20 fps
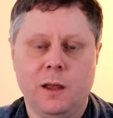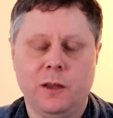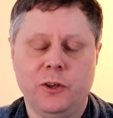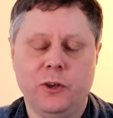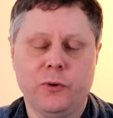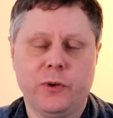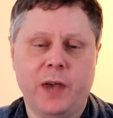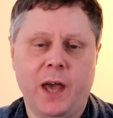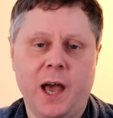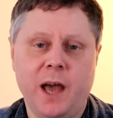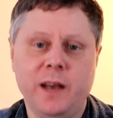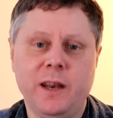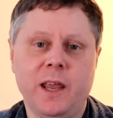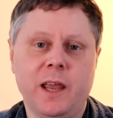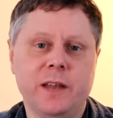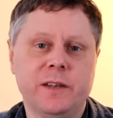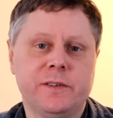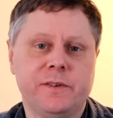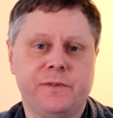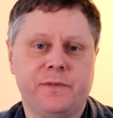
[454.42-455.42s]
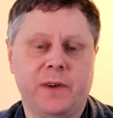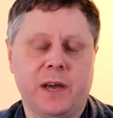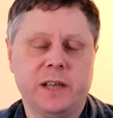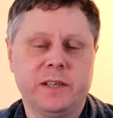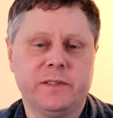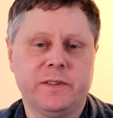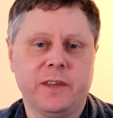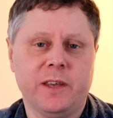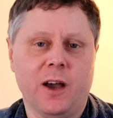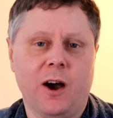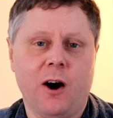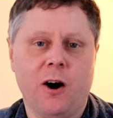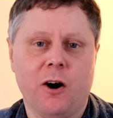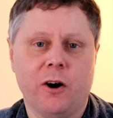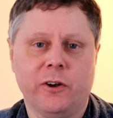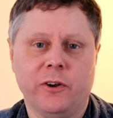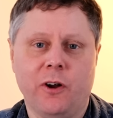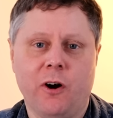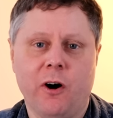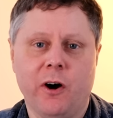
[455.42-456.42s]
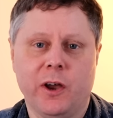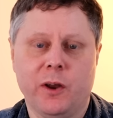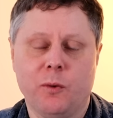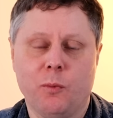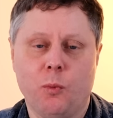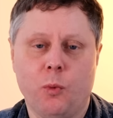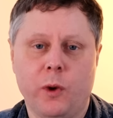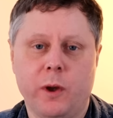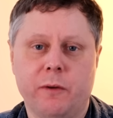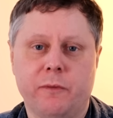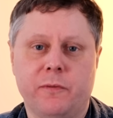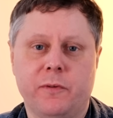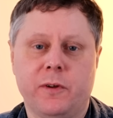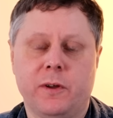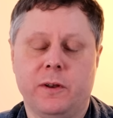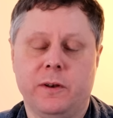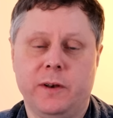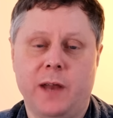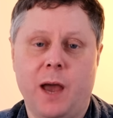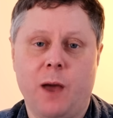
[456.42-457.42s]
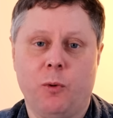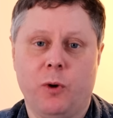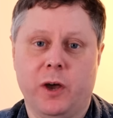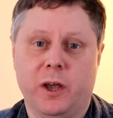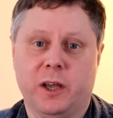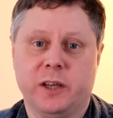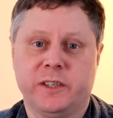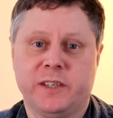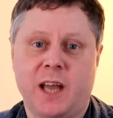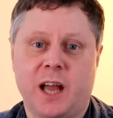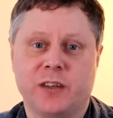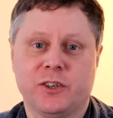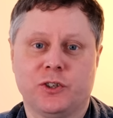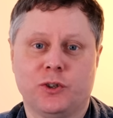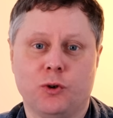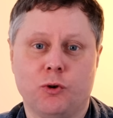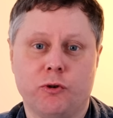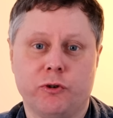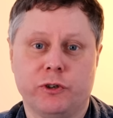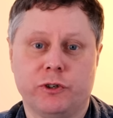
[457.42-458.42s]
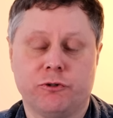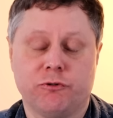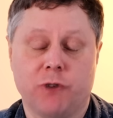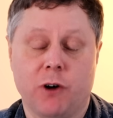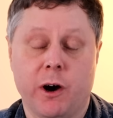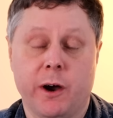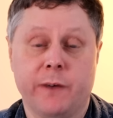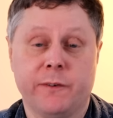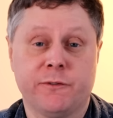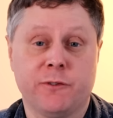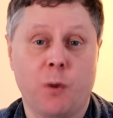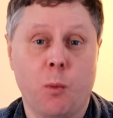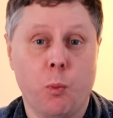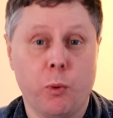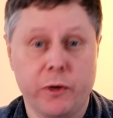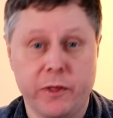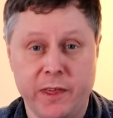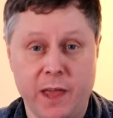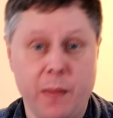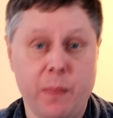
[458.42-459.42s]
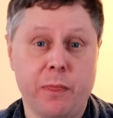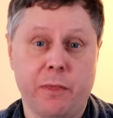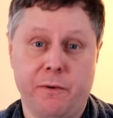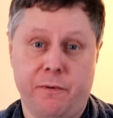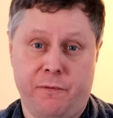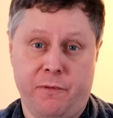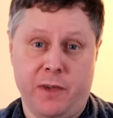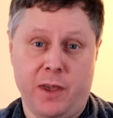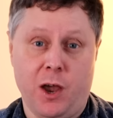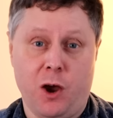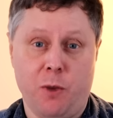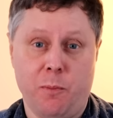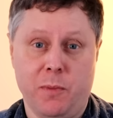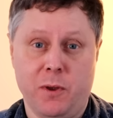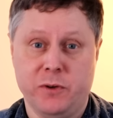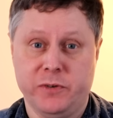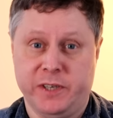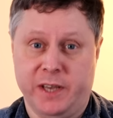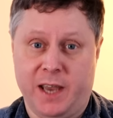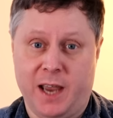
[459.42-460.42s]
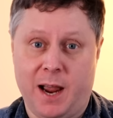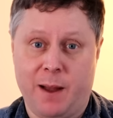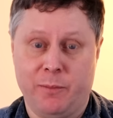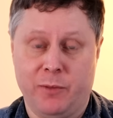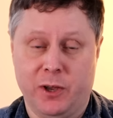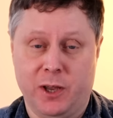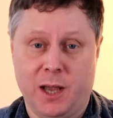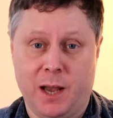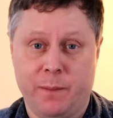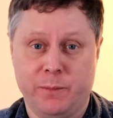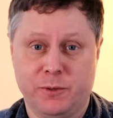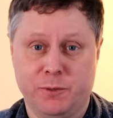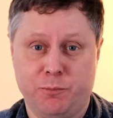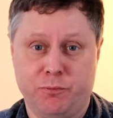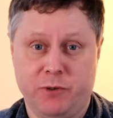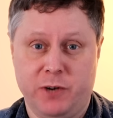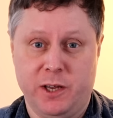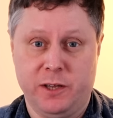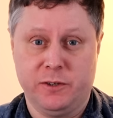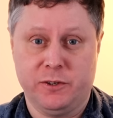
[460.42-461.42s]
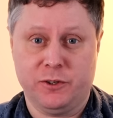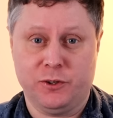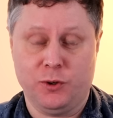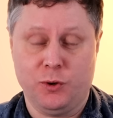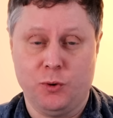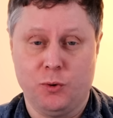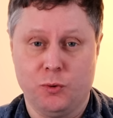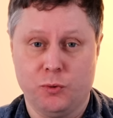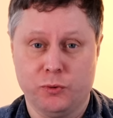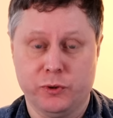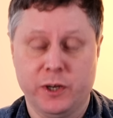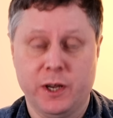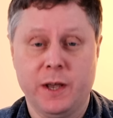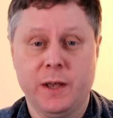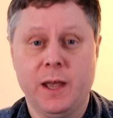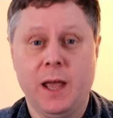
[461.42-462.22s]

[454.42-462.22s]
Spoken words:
You can interface the R9 with network attached storage drives from within the FiiO Music app that comes pre-installed.